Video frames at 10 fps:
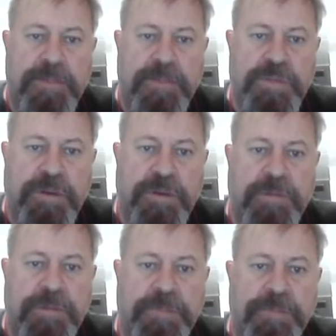
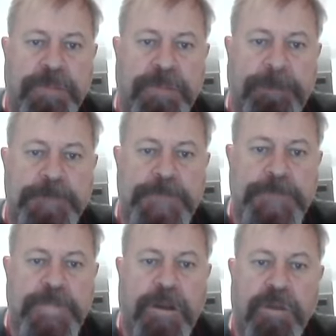So
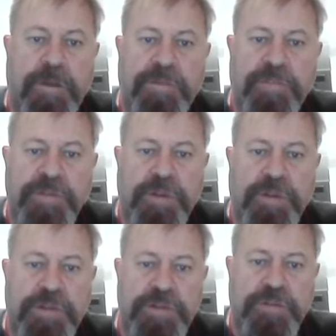I hope you've
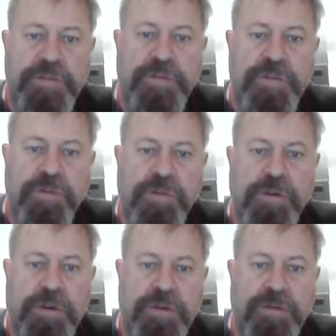enjoyed the short talk
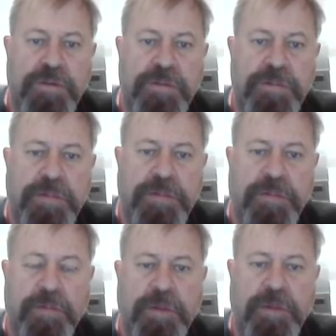on
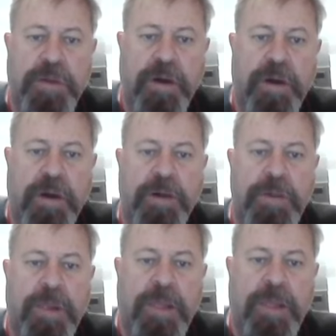where we are
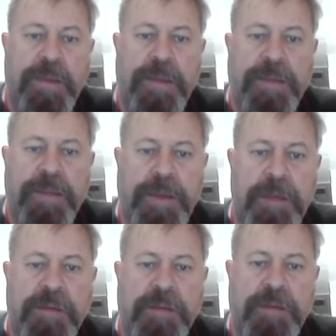and the
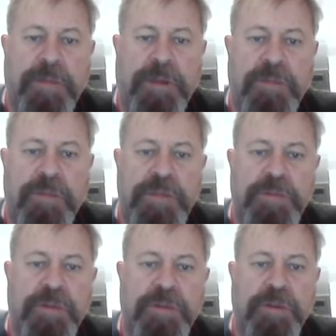area that we're going to be
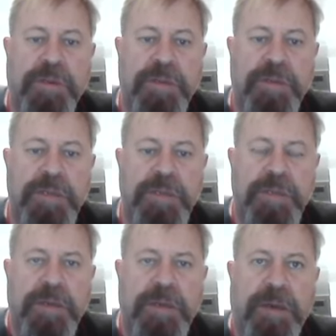talking about.
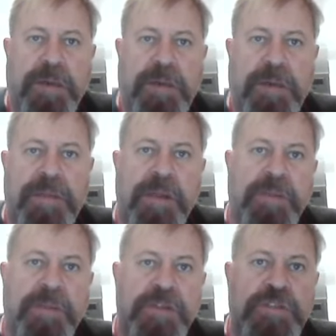And then
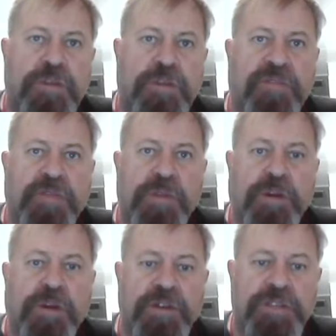I'm going to start from the
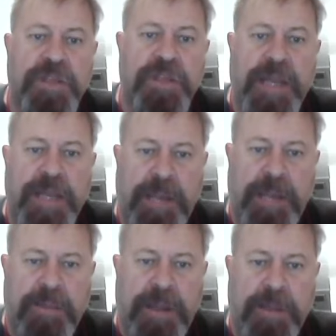largest
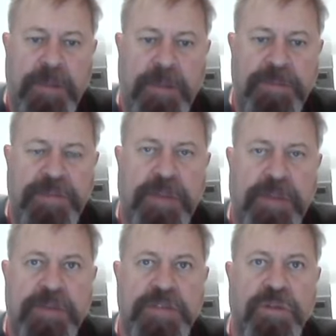land animal.
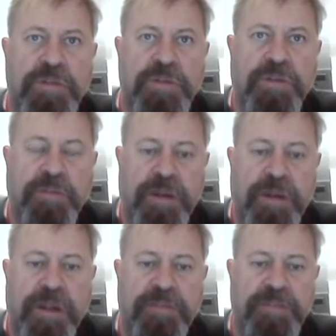I'm going to start talking
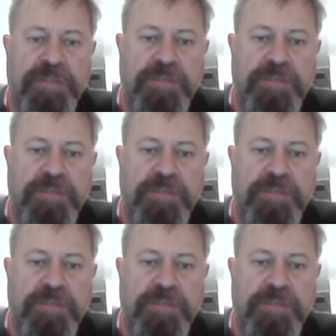about elephant.